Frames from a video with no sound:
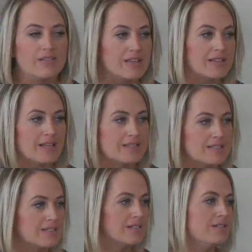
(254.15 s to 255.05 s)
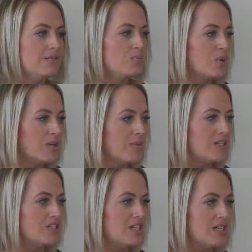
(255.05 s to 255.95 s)
think that's pretty
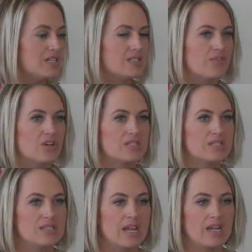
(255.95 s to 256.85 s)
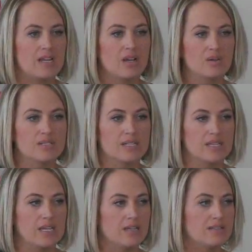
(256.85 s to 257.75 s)
much it as far as the tanning goes, I
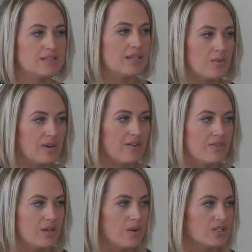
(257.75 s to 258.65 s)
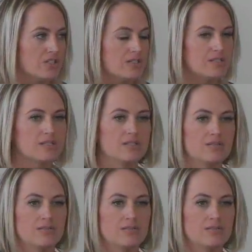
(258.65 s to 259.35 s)
think. Does anyone have any questions?